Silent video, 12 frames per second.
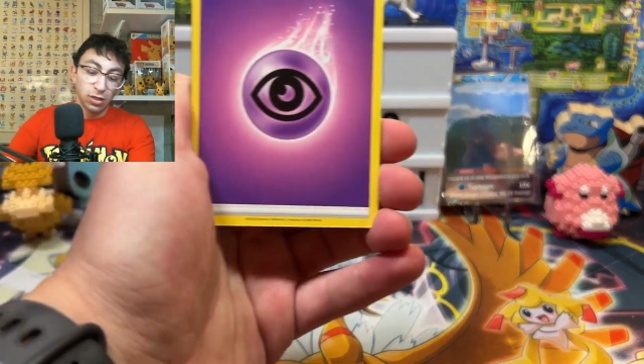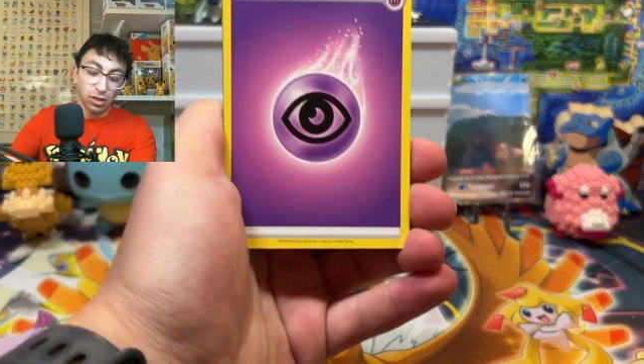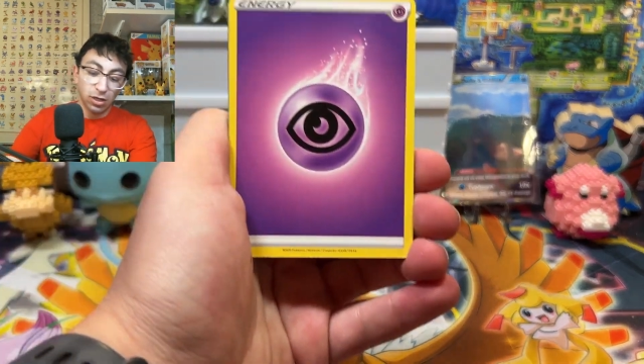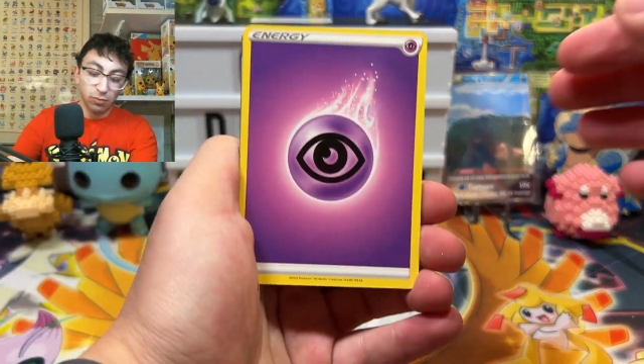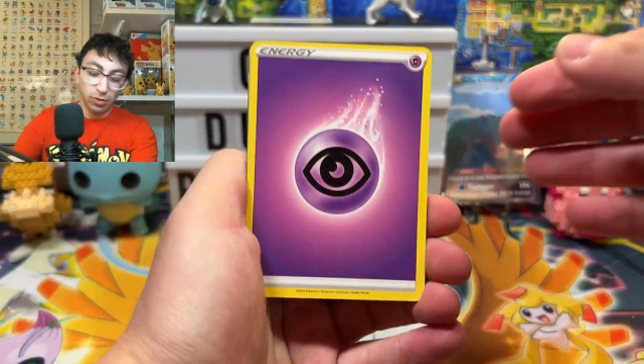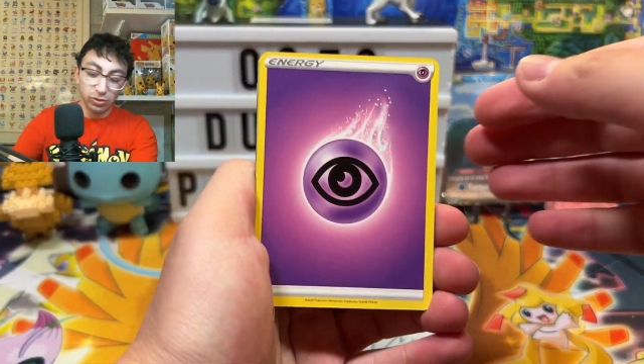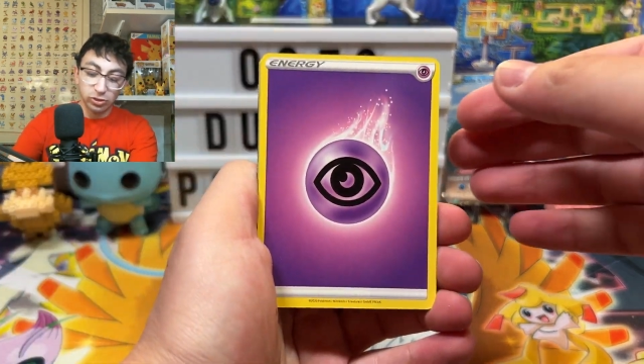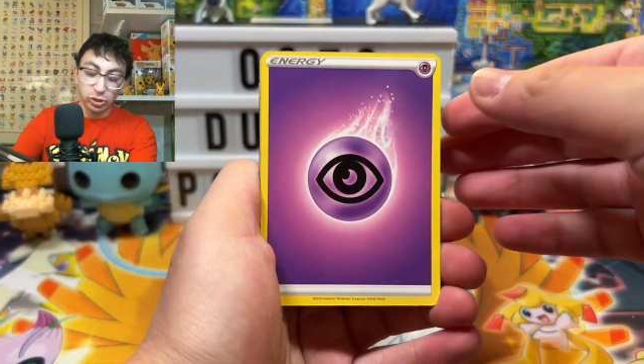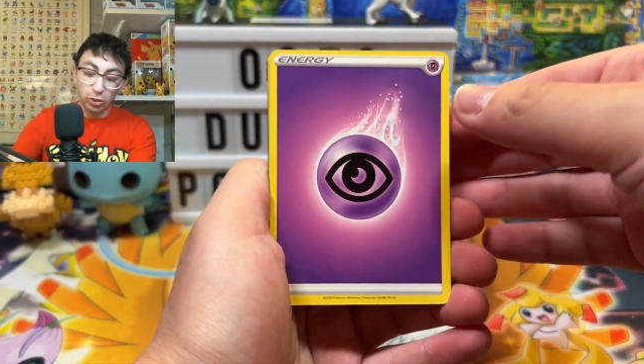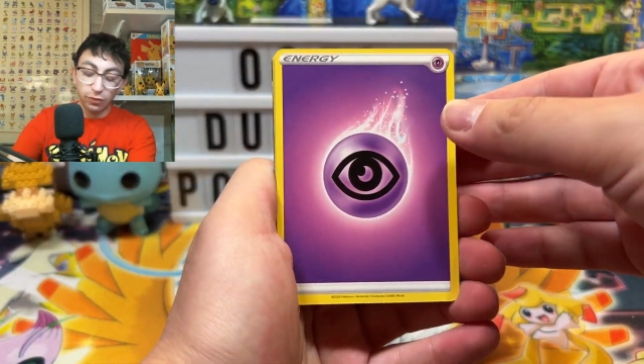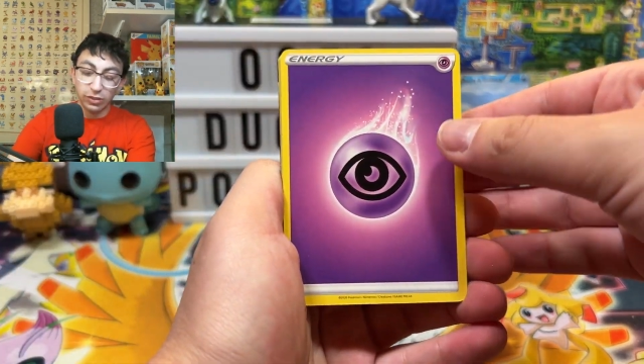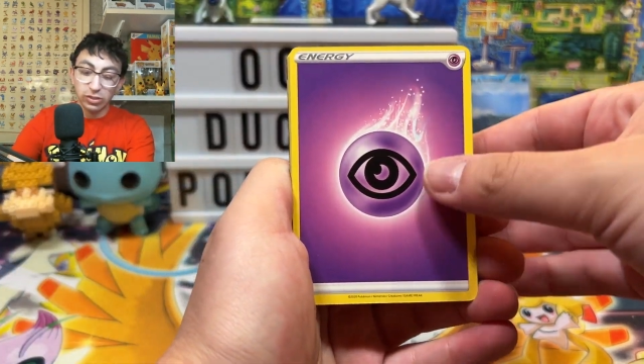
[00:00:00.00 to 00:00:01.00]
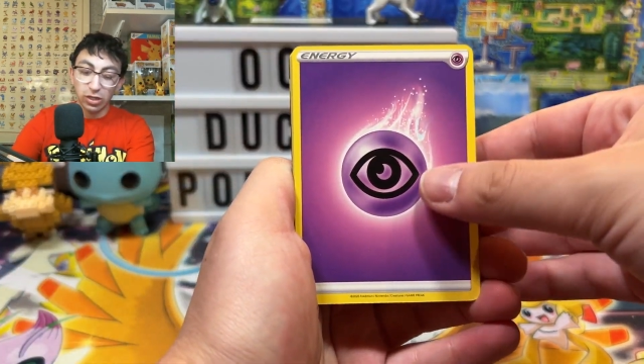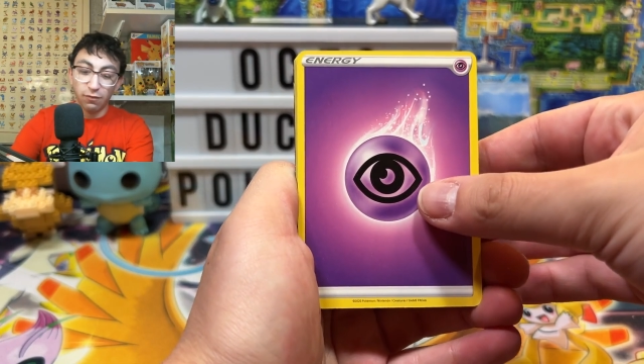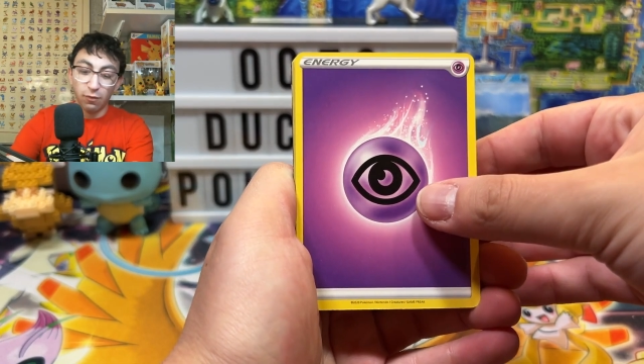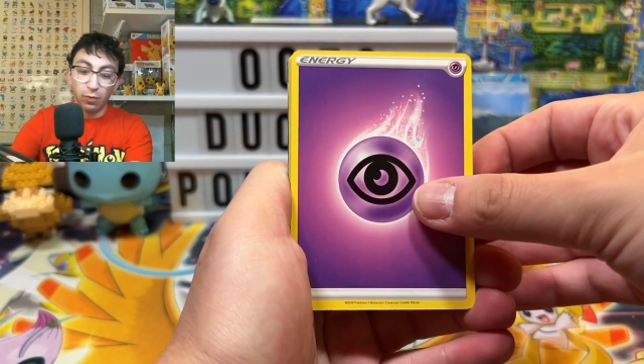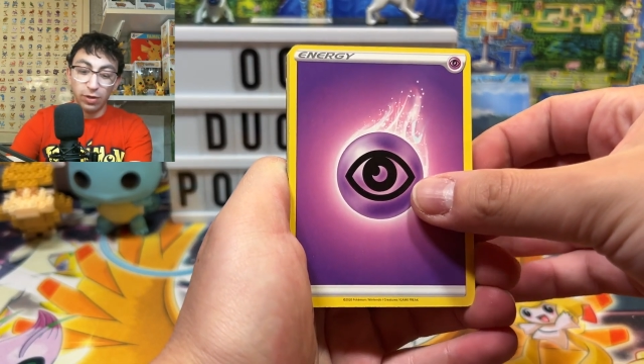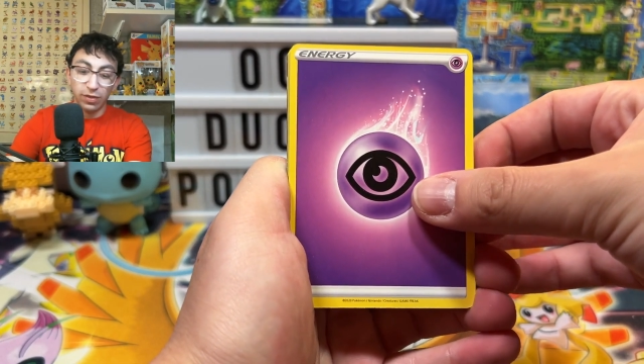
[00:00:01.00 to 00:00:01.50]
Uh, we are starting things off
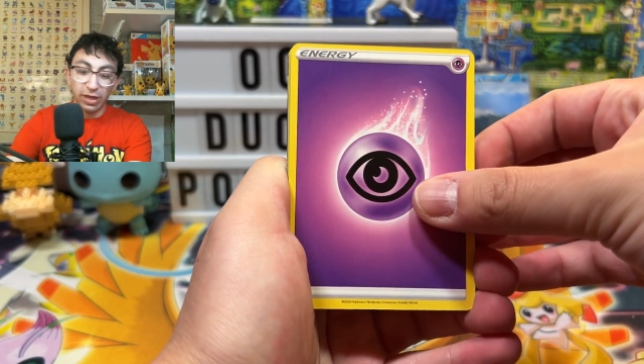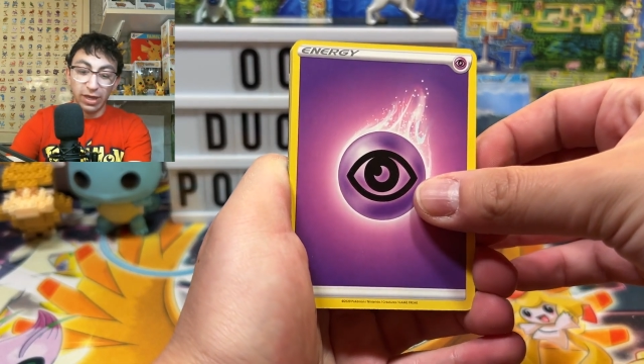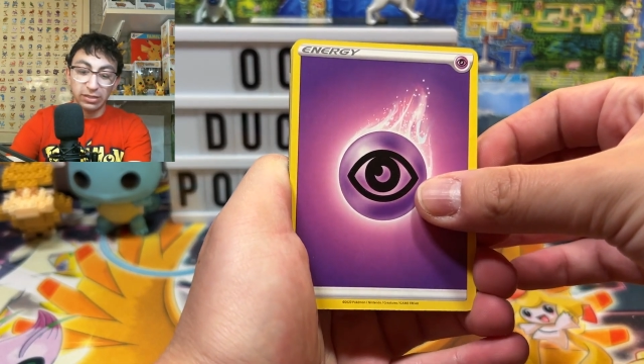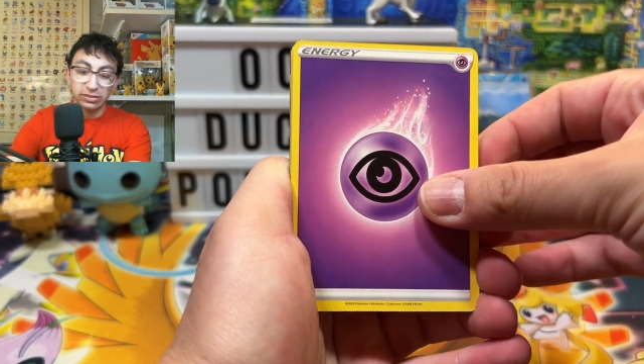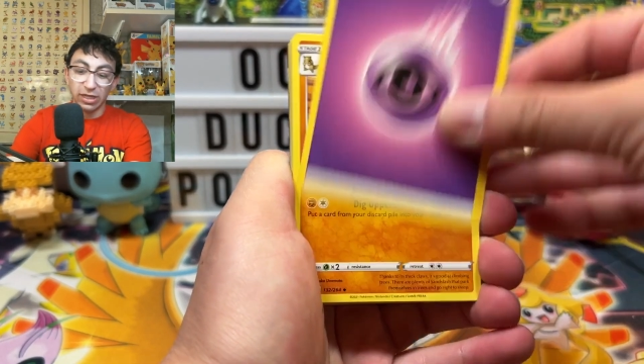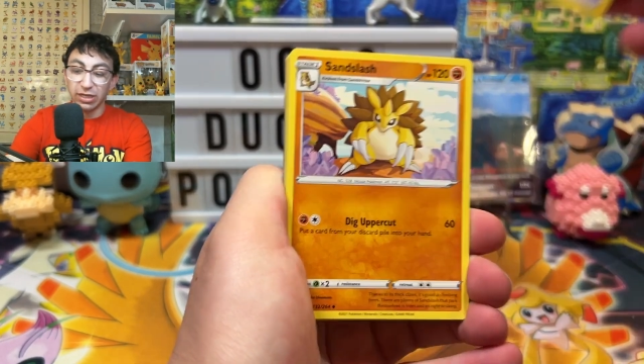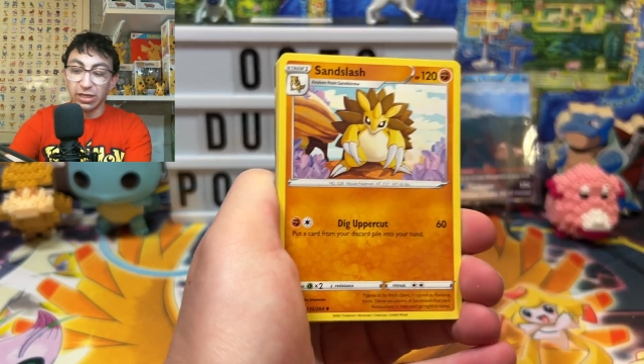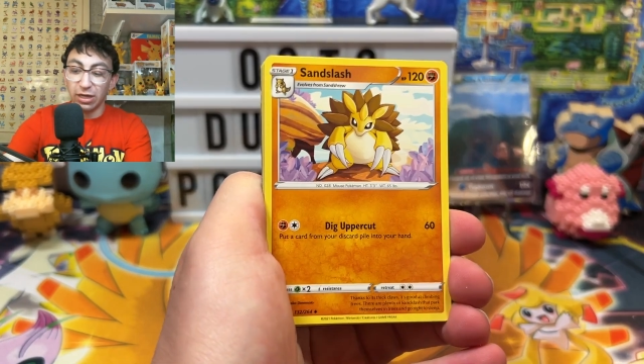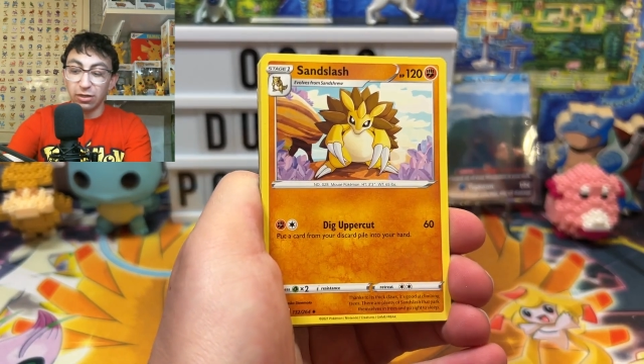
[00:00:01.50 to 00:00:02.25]
with a Psychic